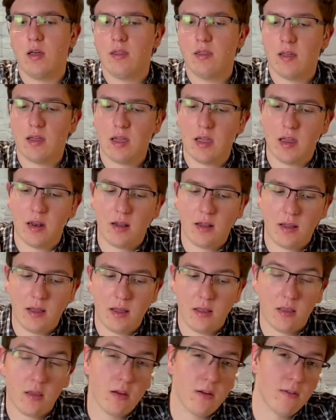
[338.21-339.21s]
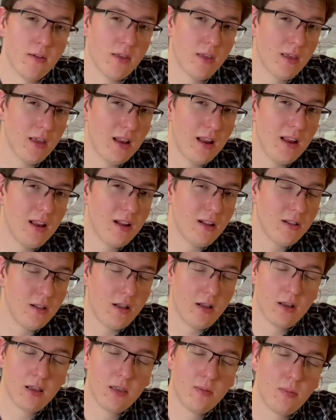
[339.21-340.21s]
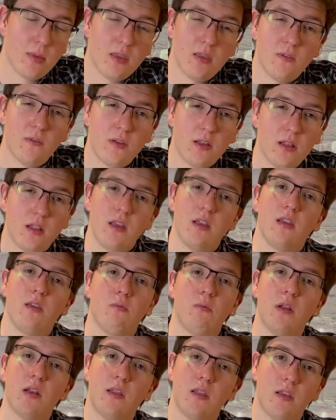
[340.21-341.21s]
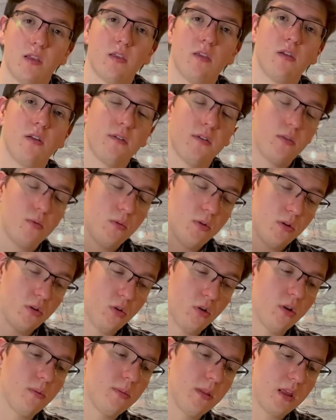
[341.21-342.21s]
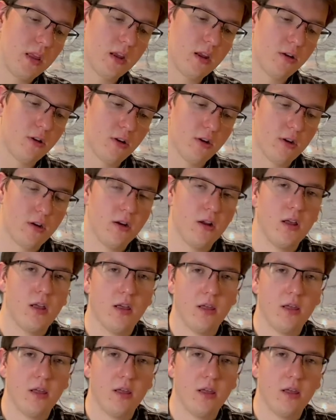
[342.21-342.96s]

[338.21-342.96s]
The candlelight service at 8 o'clock specifically is when this service would normally occur.